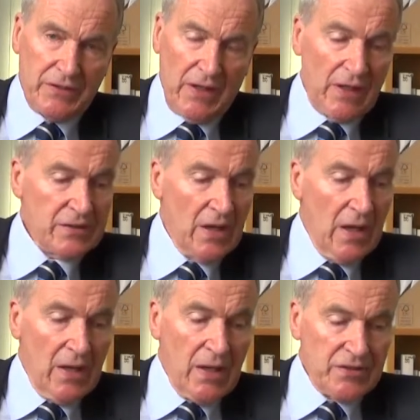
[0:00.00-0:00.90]
attacks.
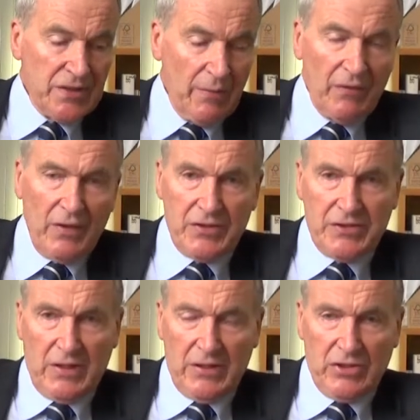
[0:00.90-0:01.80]
Now, some of those
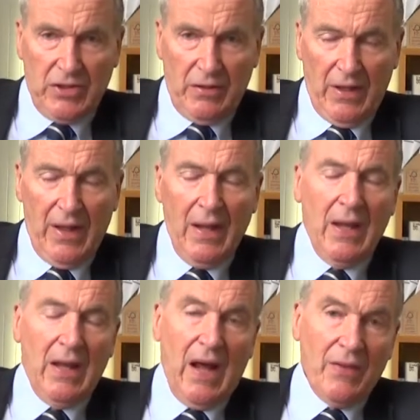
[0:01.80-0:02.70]
studies show that,
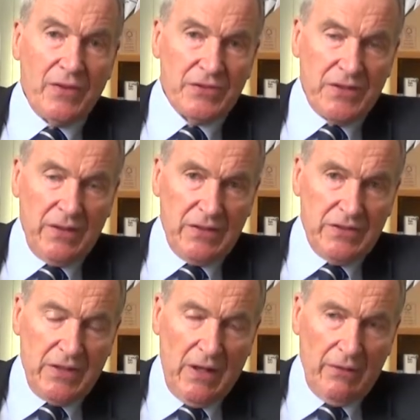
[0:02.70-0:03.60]
other studies
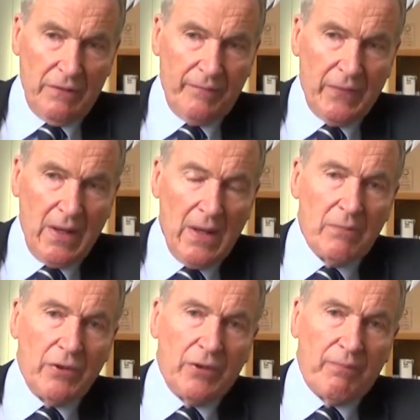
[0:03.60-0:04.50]
don't.
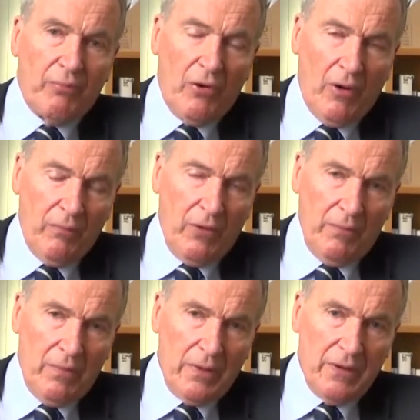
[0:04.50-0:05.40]
But the
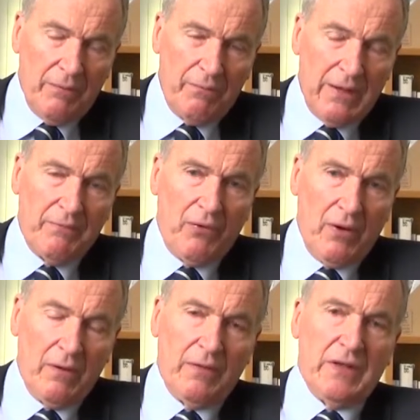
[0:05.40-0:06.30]
problem, the big
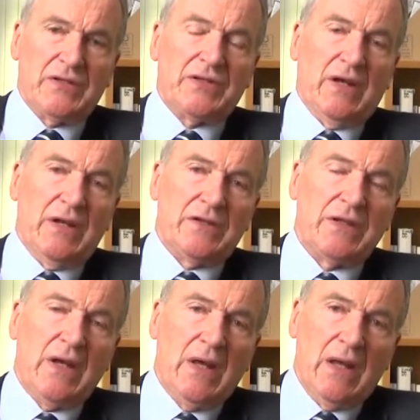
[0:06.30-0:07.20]
problem with these studies
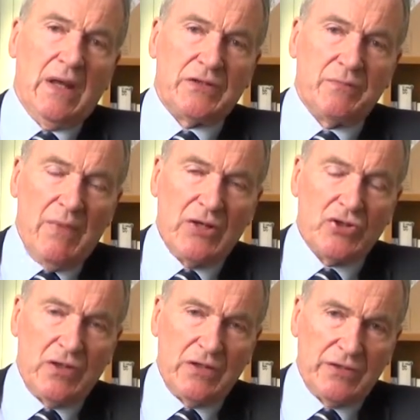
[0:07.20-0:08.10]
is
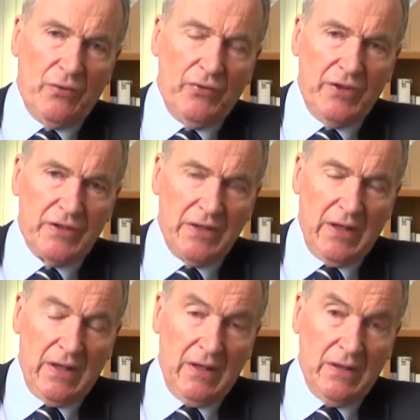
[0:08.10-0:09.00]
measuring salt
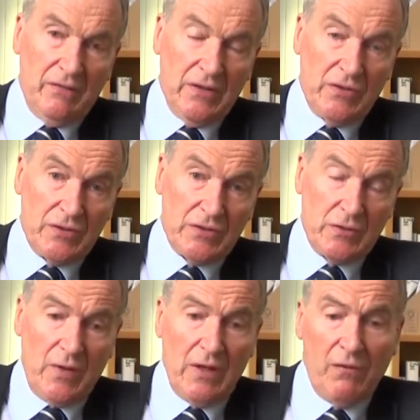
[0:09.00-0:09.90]
intake in individuals.
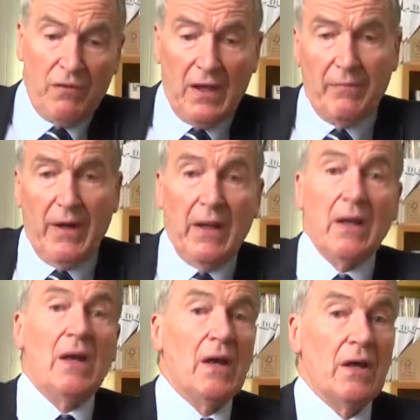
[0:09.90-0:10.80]
Because when you think about it,
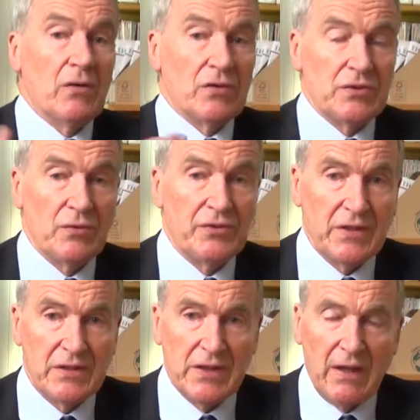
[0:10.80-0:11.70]
your salt
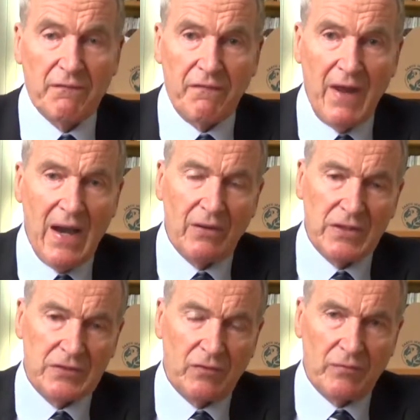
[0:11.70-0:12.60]
intake
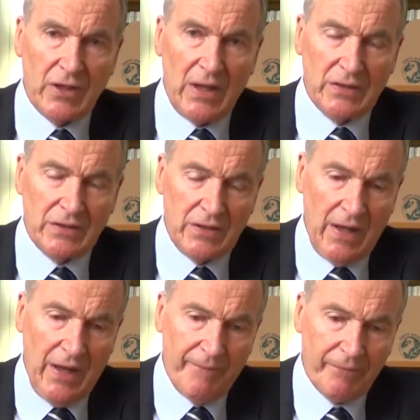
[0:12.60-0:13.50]
varies from day to
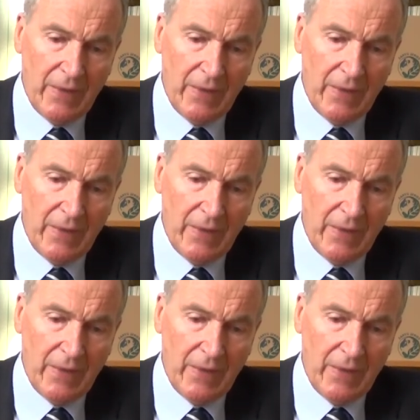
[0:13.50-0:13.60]
day.